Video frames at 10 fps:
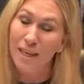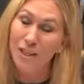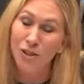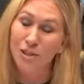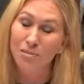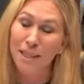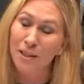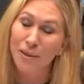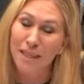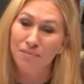what he shouldn't be
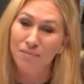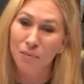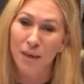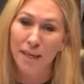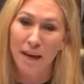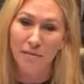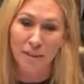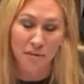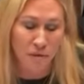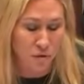doing. We have
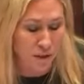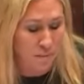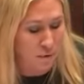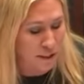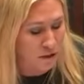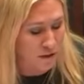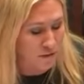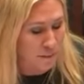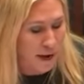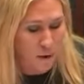three branches
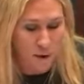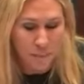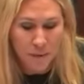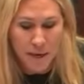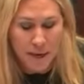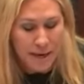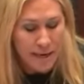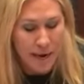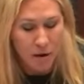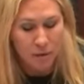of power.
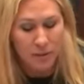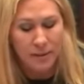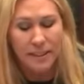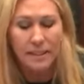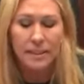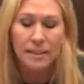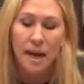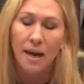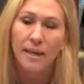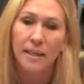Now, this is
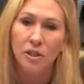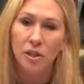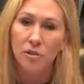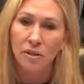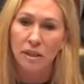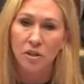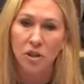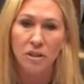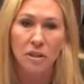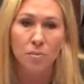not an issue that is
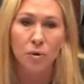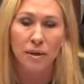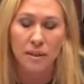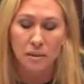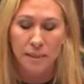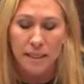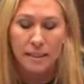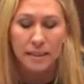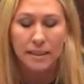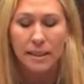just important to me.
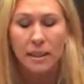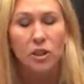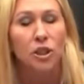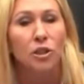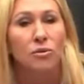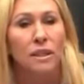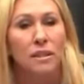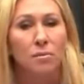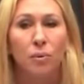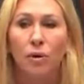This is an issue
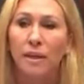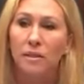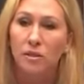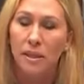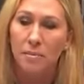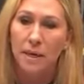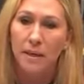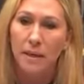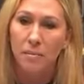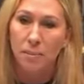that's important to the
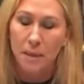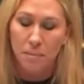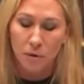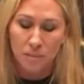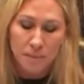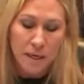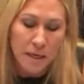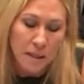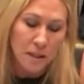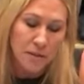American people.
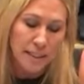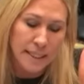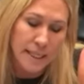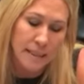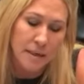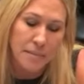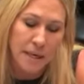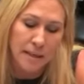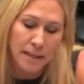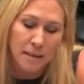You see, the
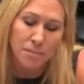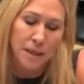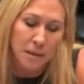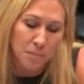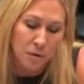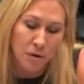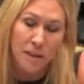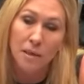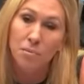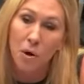American people
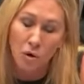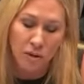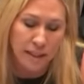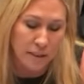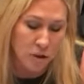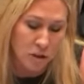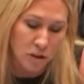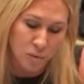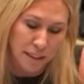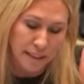in polling
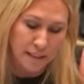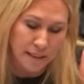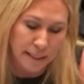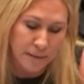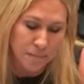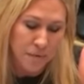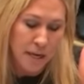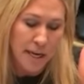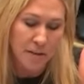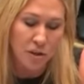just recently,
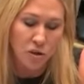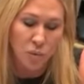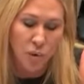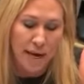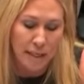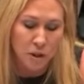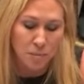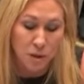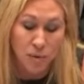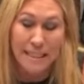there's a
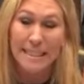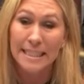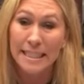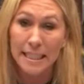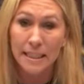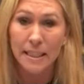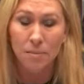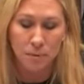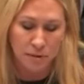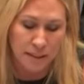range between
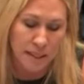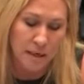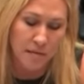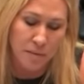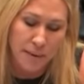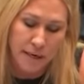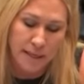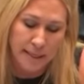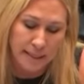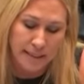60% of
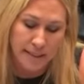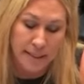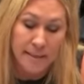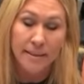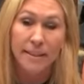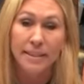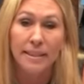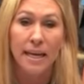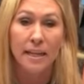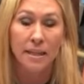Americans that
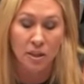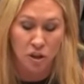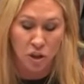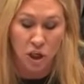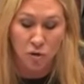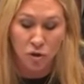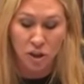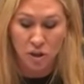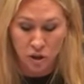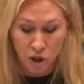say that
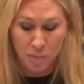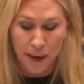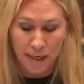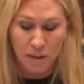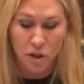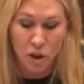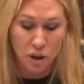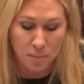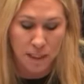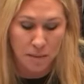Joe Biden
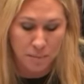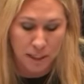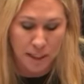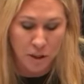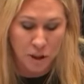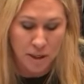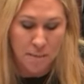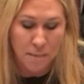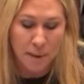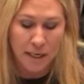should be impeached,
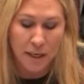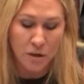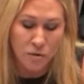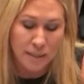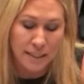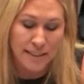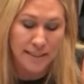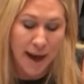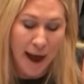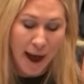but it goes as
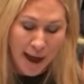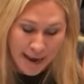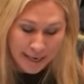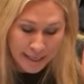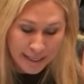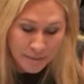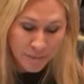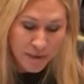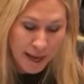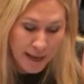high
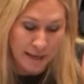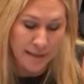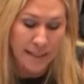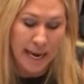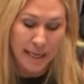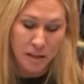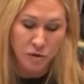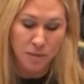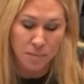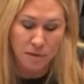as
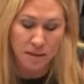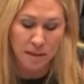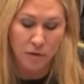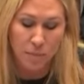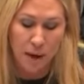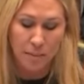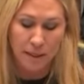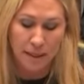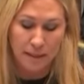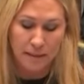83% of
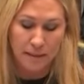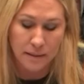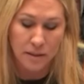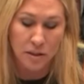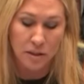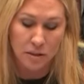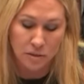Republicans